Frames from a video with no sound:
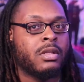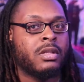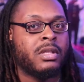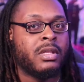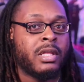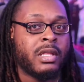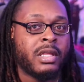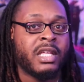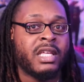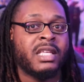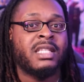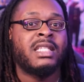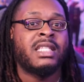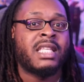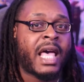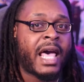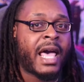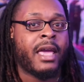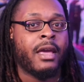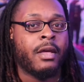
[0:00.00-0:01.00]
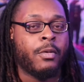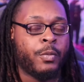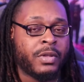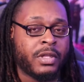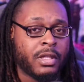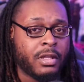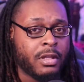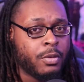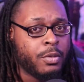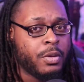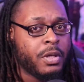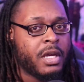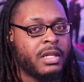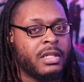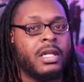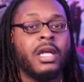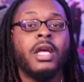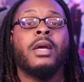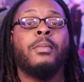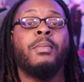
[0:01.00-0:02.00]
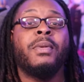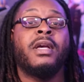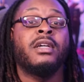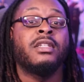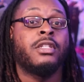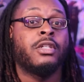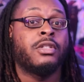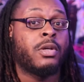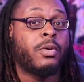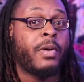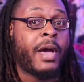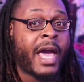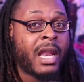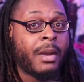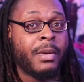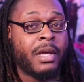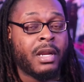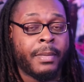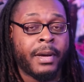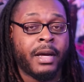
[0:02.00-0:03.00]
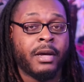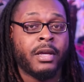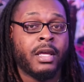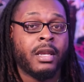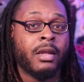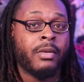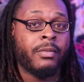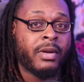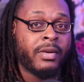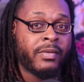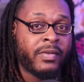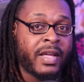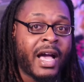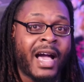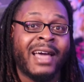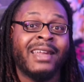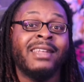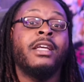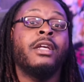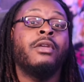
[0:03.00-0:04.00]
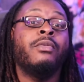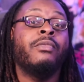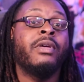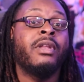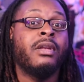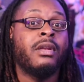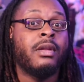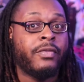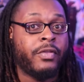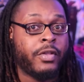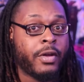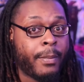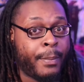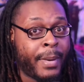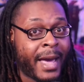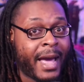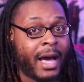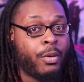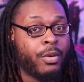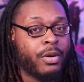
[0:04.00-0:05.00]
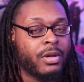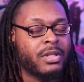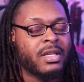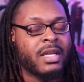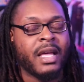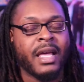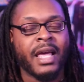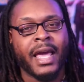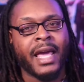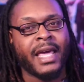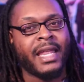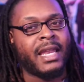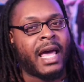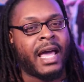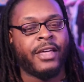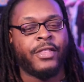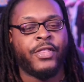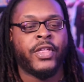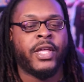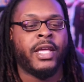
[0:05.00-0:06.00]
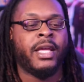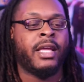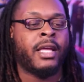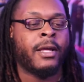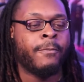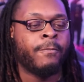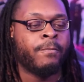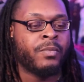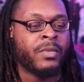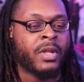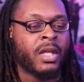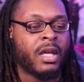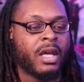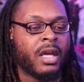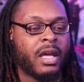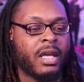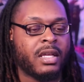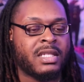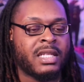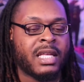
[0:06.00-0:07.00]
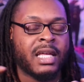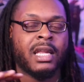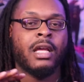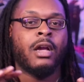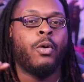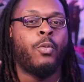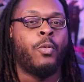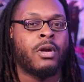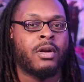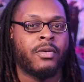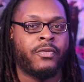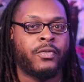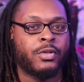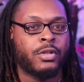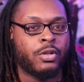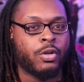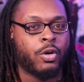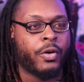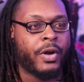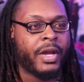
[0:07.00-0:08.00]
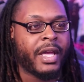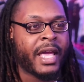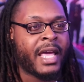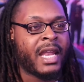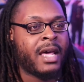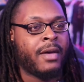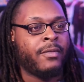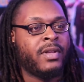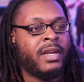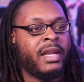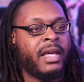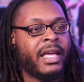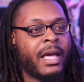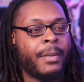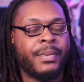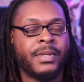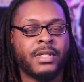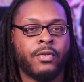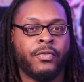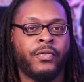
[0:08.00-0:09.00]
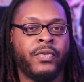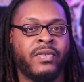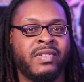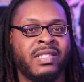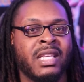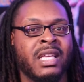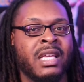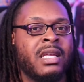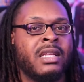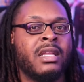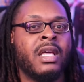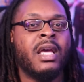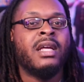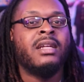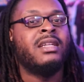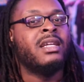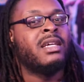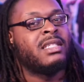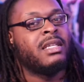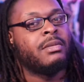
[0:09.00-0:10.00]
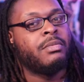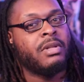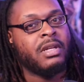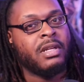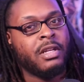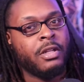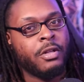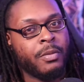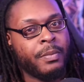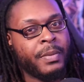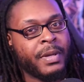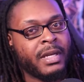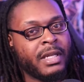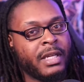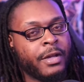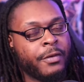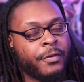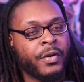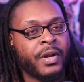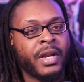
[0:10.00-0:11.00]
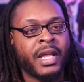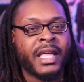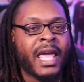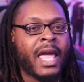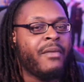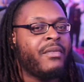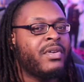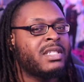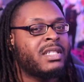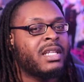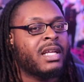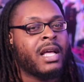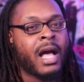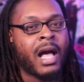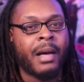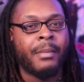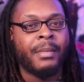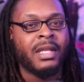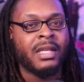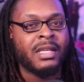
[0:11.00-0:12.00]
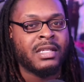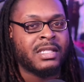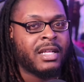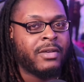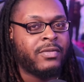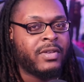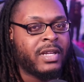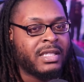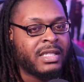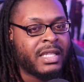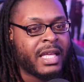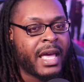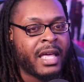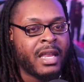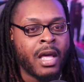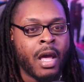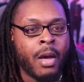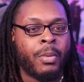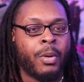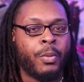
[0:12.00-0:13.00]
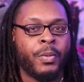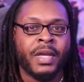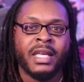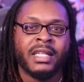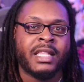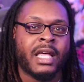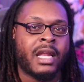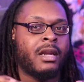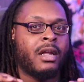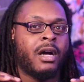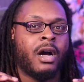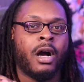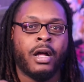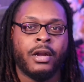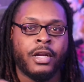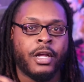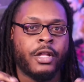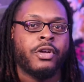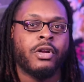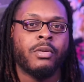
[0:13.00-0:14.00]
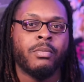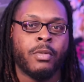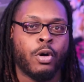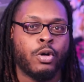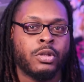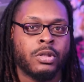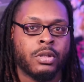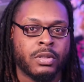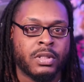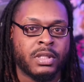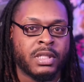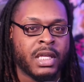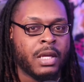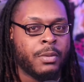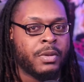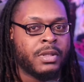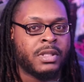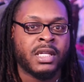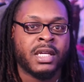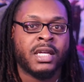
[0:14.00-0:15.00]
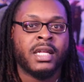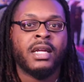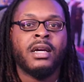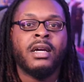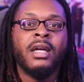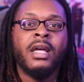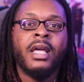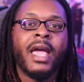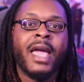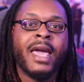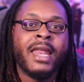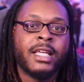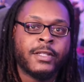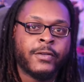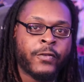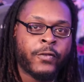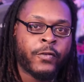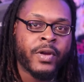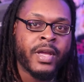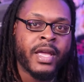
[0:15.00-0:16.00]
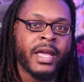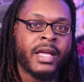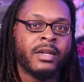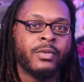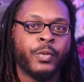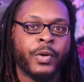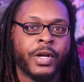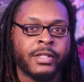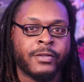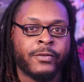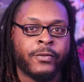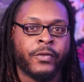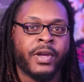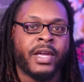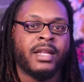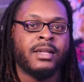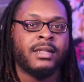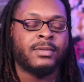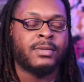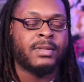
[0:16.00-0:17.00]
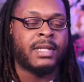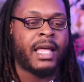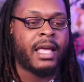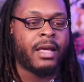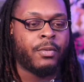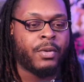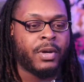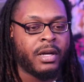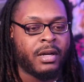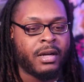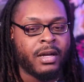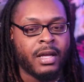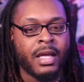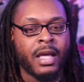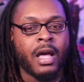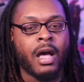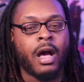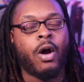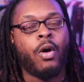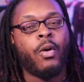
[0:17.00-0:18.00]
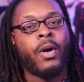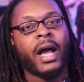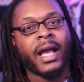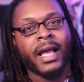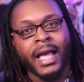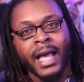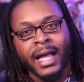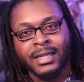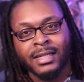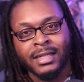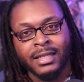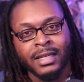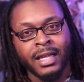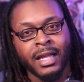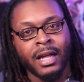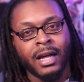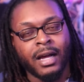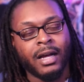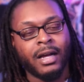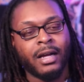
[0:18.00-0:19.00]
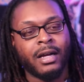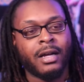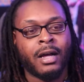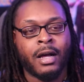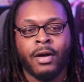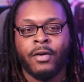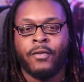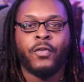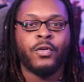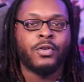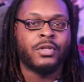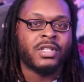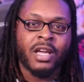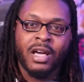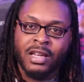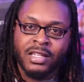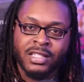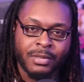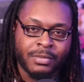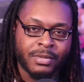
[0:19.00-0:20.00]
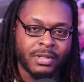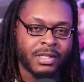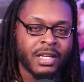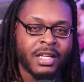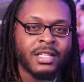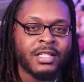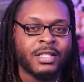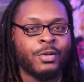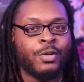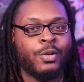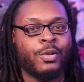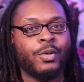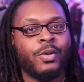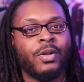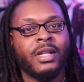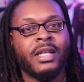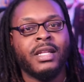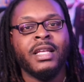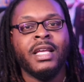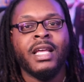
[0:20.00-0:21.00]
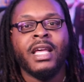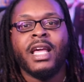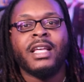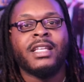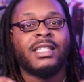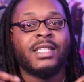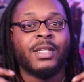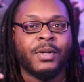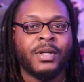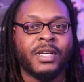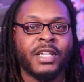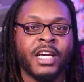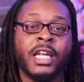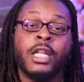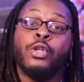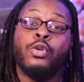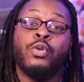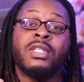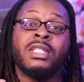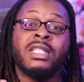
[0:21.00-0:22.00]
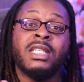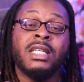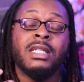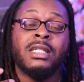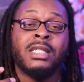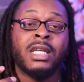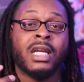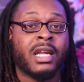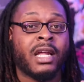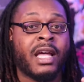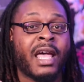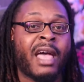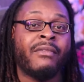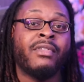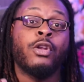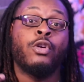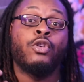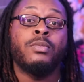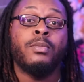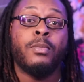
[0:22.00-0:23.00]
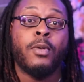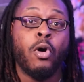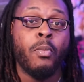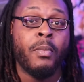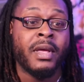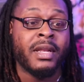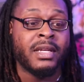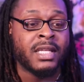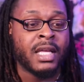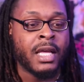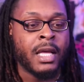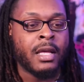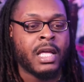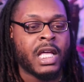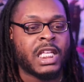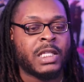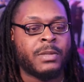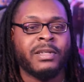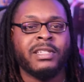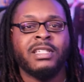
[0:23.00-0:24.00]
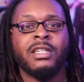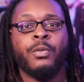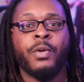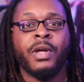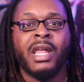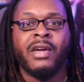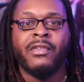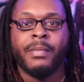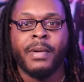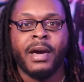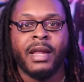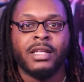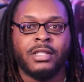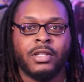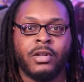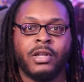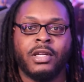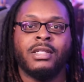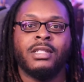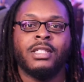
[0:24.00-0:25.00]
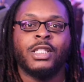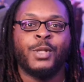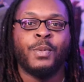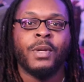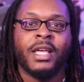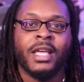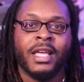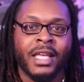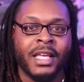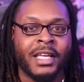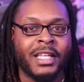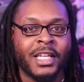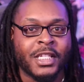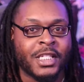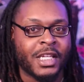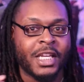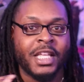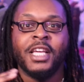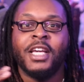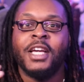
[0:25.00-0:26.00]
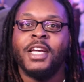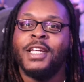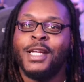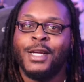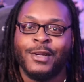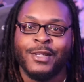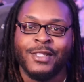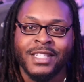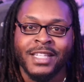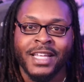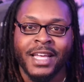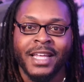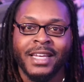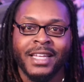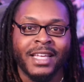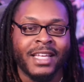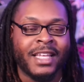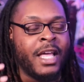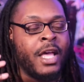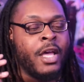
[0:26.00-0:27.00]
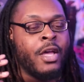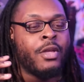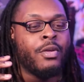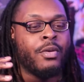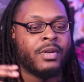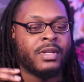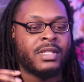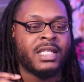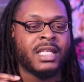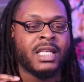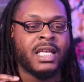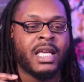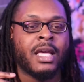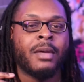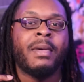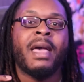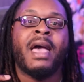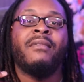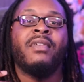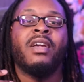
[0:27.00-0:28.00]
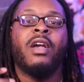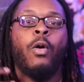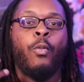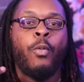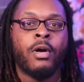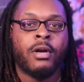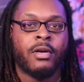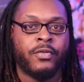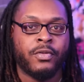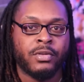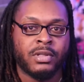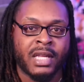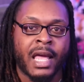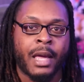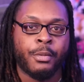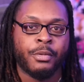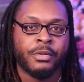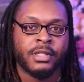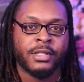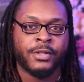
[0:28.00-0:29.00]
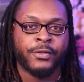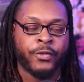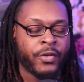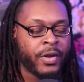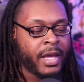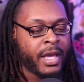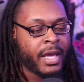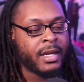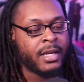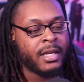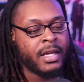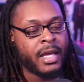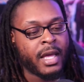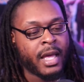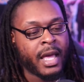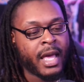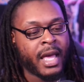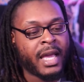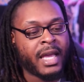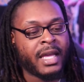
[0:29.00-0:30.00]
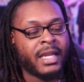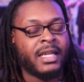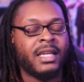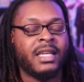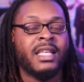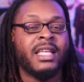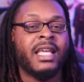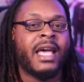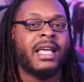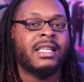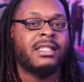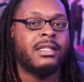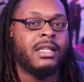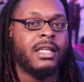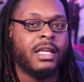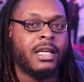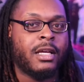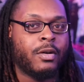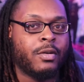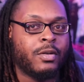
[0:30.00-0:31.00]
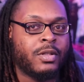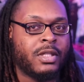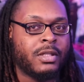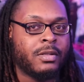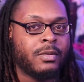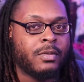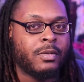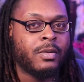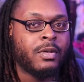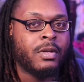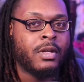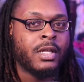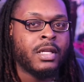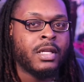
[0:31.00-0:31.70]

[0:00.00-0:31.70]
this side with the union because they're so adamant about getting rid of god and getting rid of their powers and i think is telling a wonderful story. And I feel like episode 15 done something a little bit different. It gave us the comedy and stuff like that, but we get that another emotional scene with Chikara and his friend, where his friend is like, Well, oh, I got uh, a full scholarship to this school, and it's so good. And you can see Chikara having those moments, especially when everybody started speaking English and he couldn't understand it. You can see him having a wonderful time with his friend, and then he asked Nico to